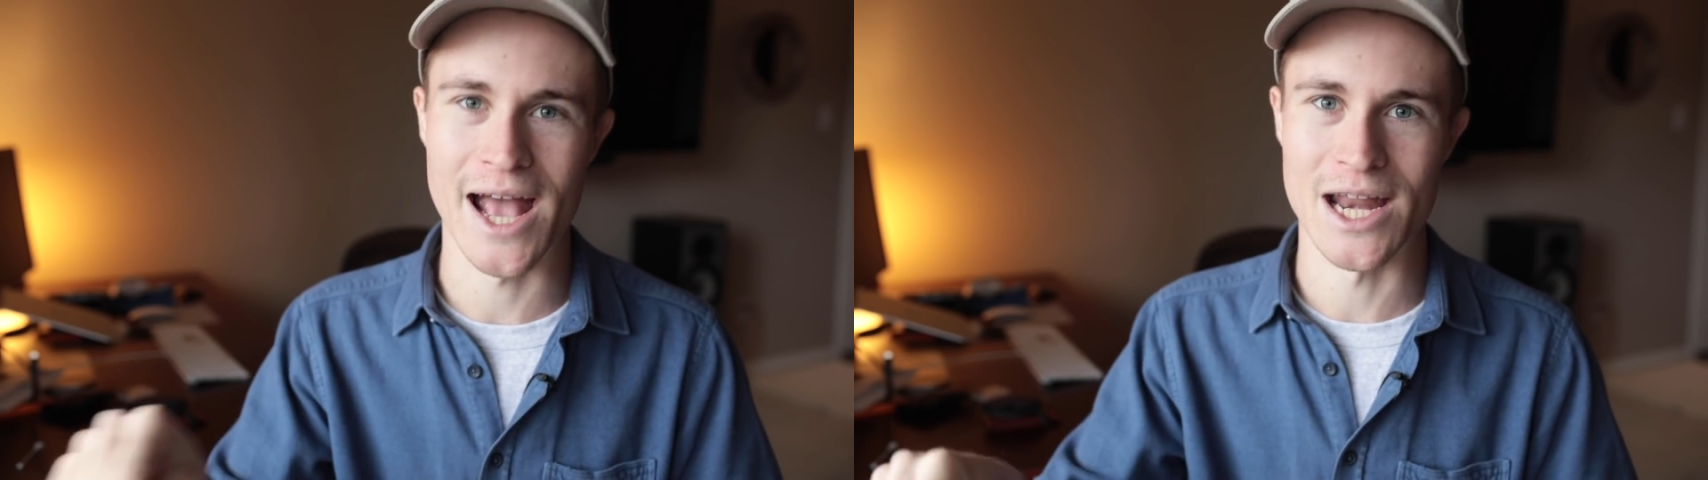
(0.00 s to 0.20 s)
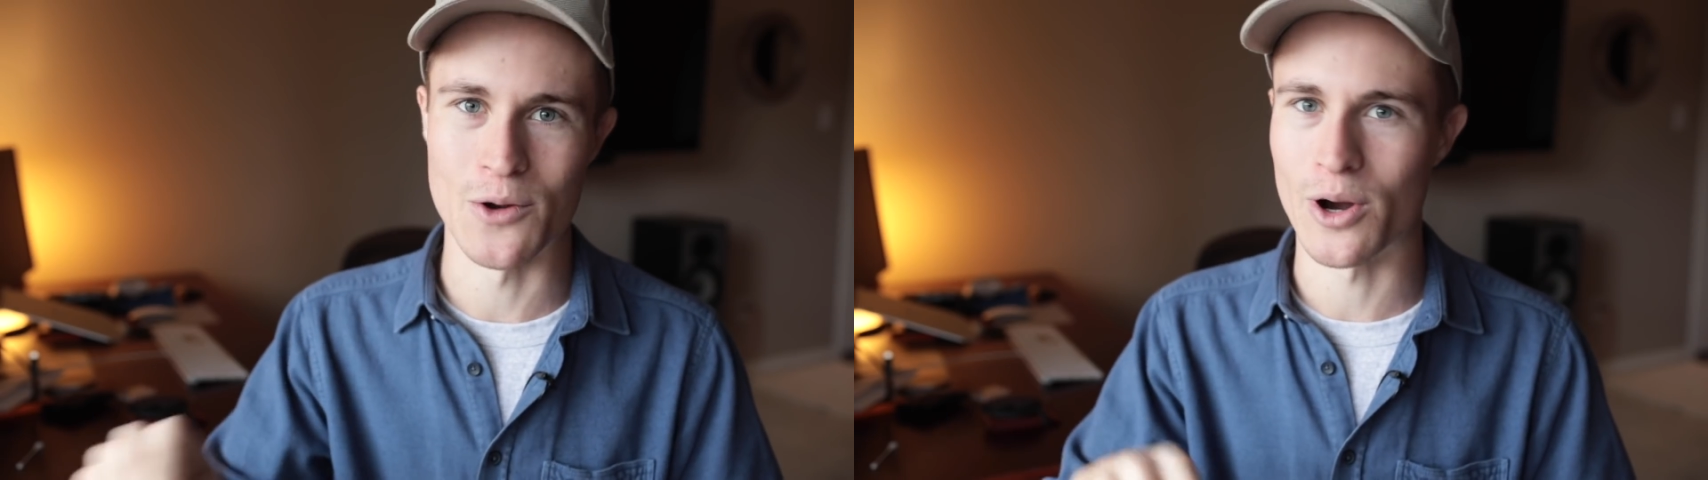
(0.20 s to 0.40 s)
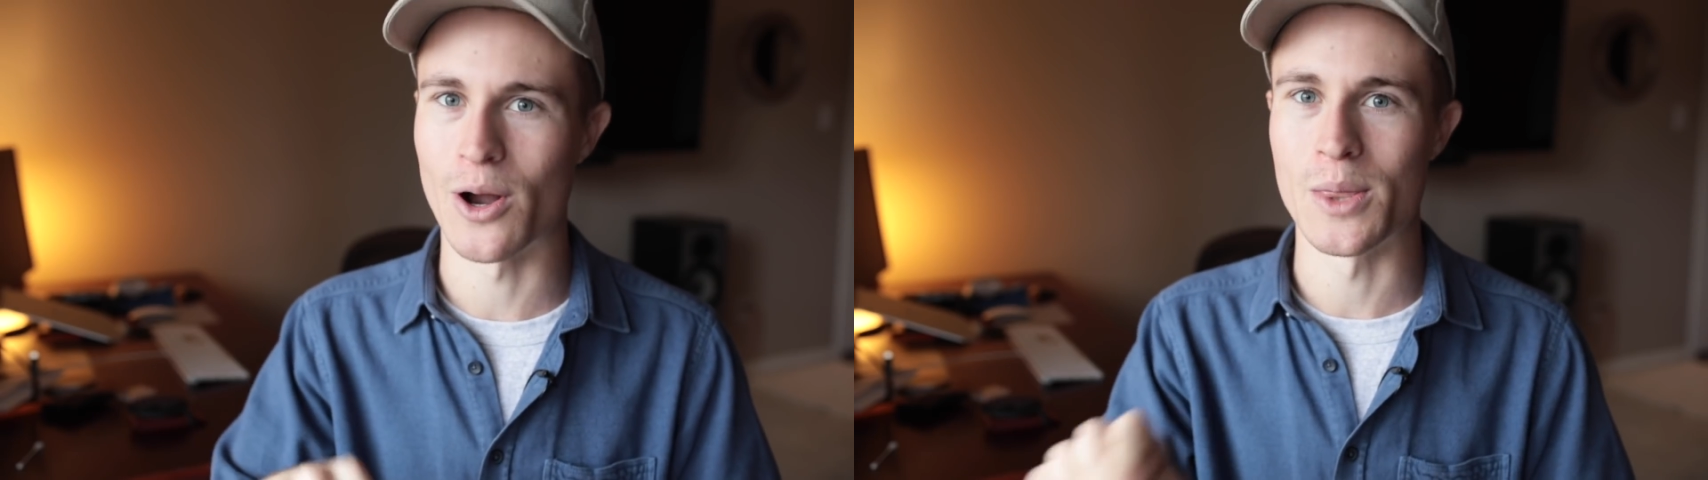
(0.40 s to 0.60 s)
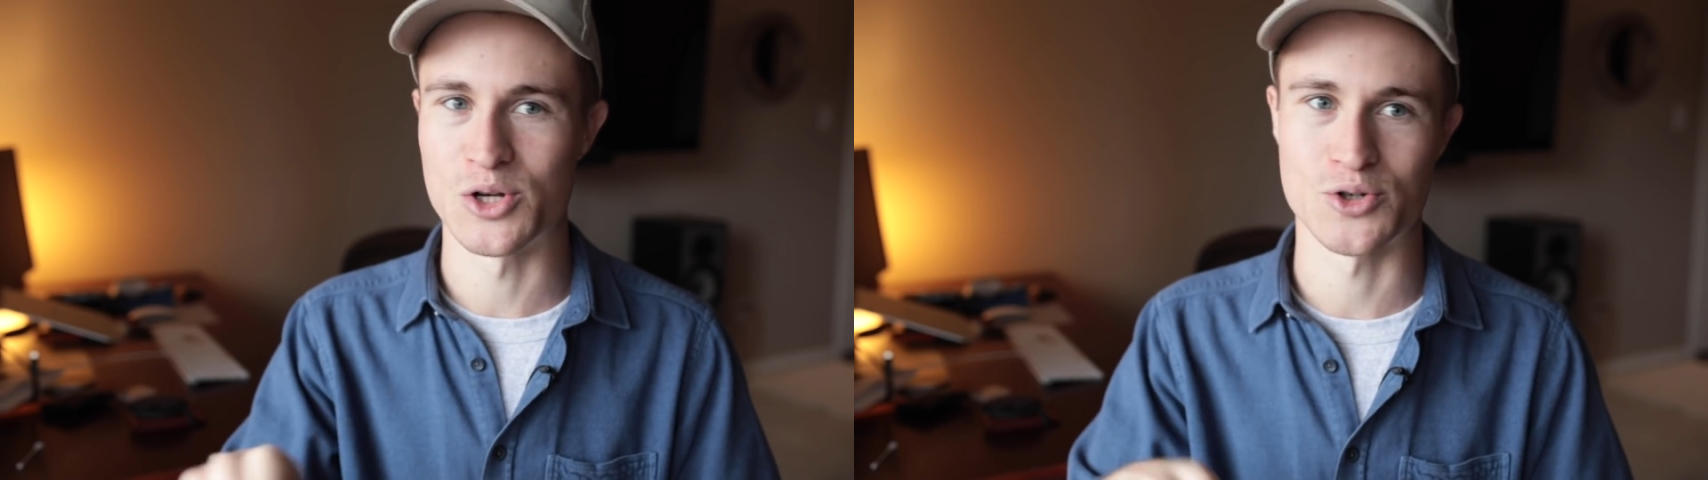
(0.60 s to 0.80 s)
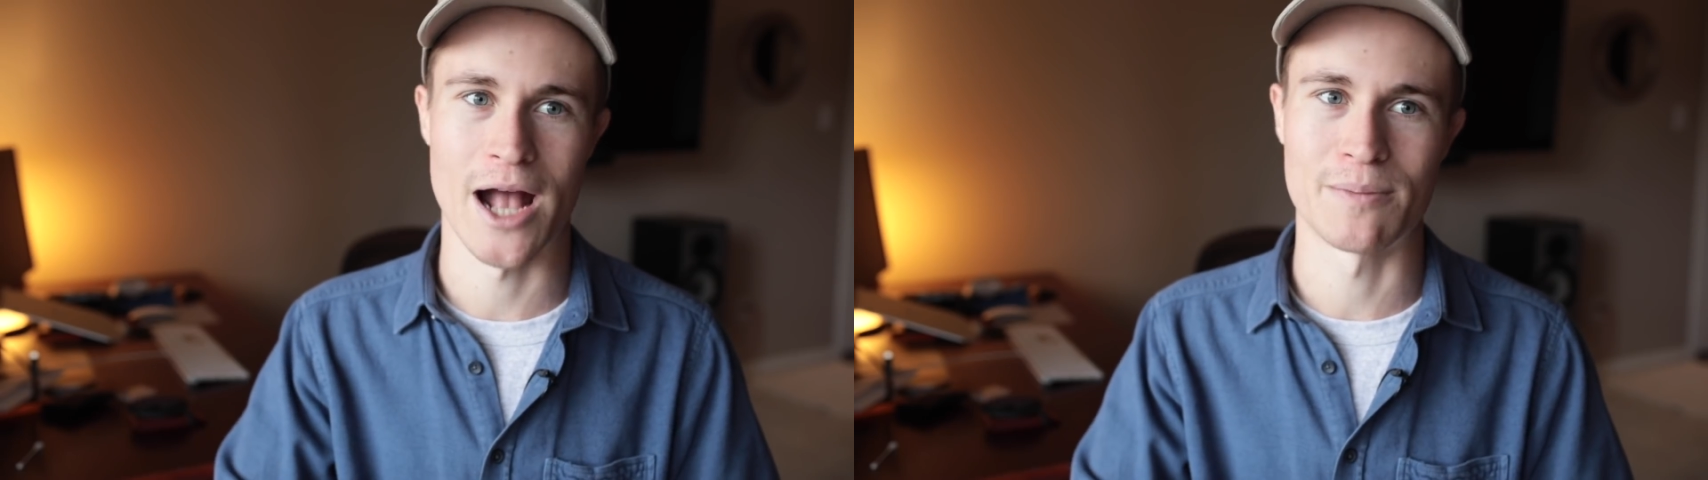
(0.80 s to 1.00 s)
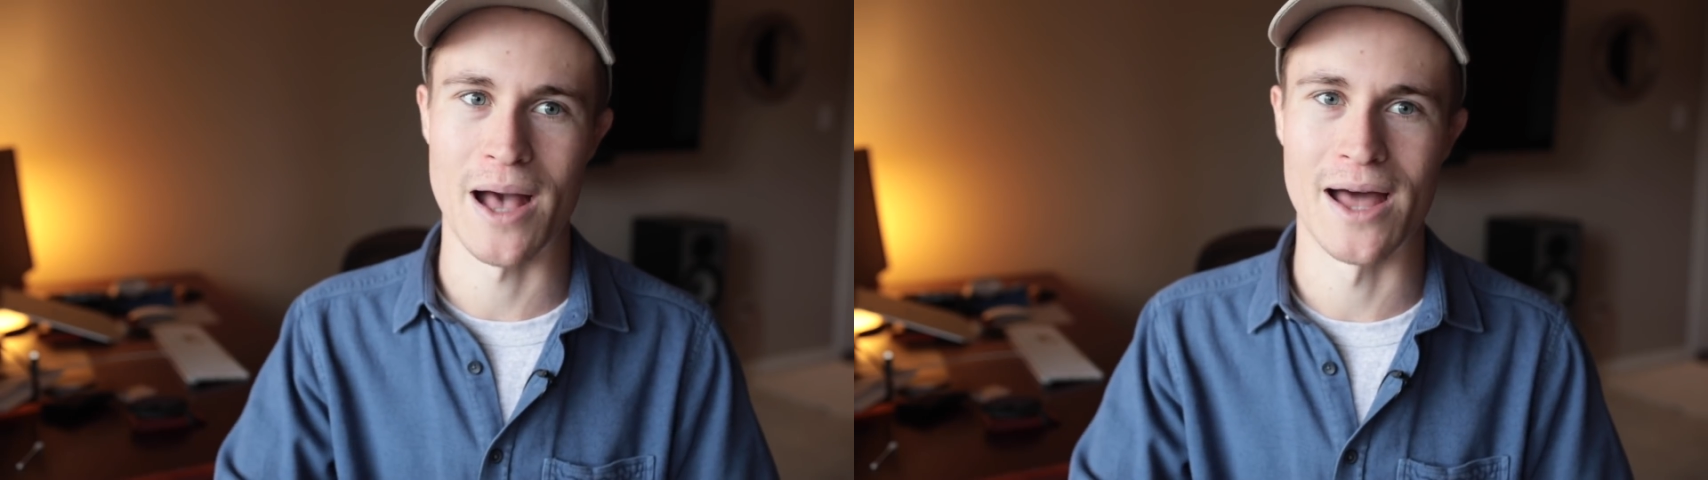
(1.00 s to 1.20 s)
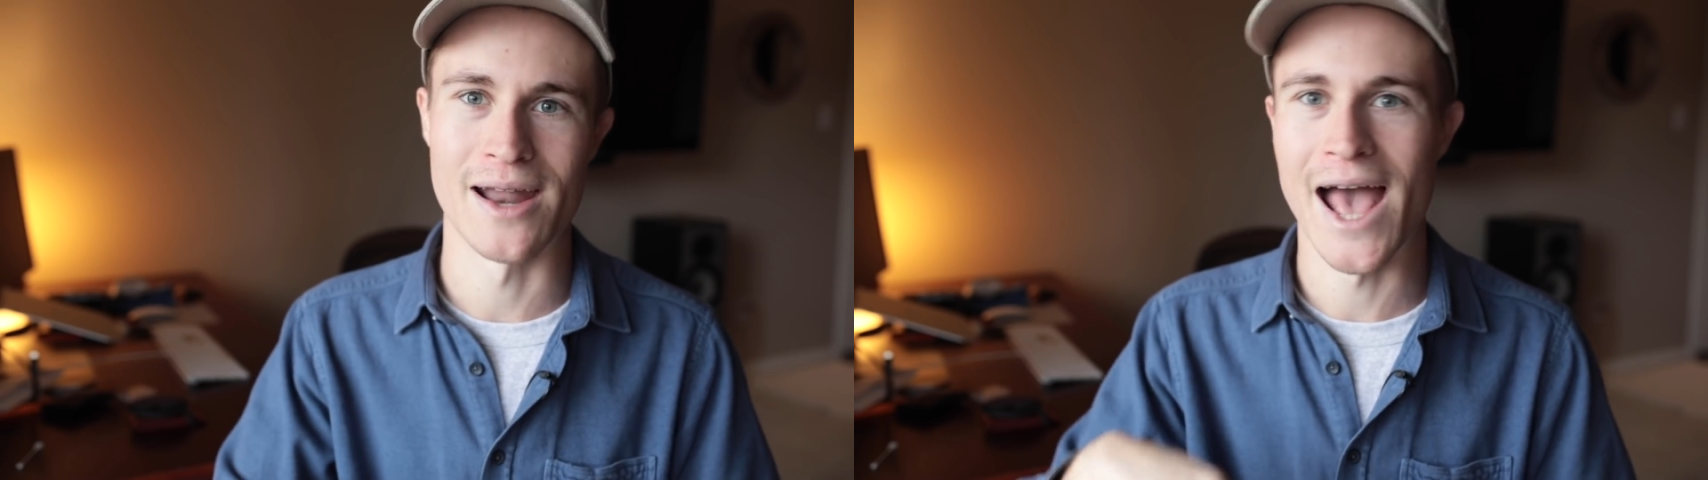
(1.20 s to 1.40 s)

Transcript: anywhere on the trackpad